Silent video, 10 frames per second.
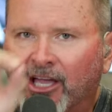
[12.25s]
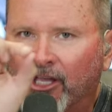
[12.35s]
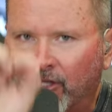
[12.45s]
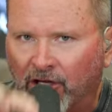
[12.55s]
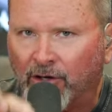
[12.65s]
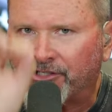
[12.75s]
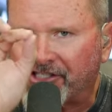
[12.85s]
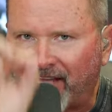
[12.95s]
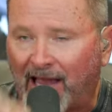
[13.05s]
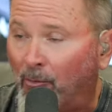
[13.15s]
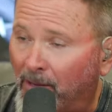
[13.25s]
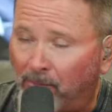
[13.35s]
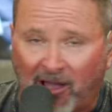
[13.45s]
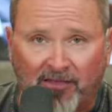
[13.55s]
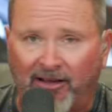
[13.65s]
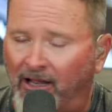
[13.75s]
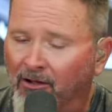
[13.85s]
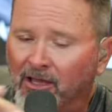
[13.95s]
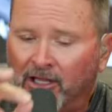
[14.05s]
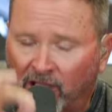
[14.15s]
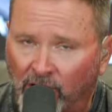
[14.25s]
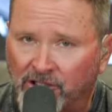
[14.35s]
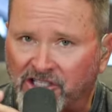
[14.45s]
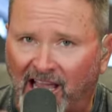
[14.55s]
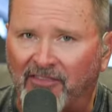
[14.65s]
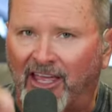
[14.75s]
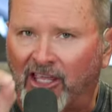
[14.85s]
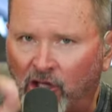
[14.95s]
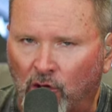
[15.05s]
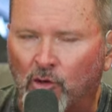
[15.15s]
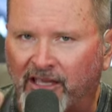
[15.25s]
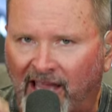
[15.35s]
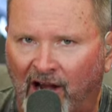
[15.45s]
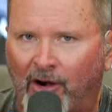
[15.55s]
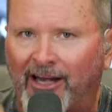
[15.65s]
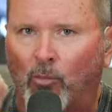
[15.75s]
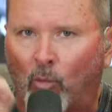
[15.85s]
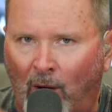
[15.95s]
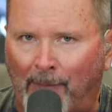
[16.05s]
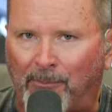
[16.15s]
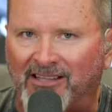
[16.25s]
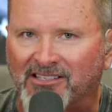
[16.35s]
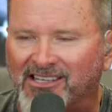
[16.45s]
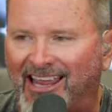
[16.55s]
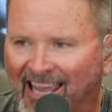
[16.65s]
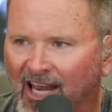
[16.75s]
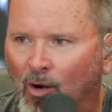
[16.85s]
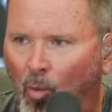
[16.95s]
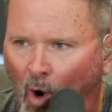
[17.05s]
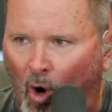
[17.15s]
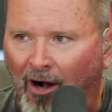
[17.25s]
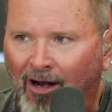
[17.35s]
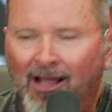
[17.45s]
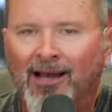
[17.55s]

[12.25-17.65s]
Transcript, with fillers: You said, we can play the video. You said that you carried weapons in war,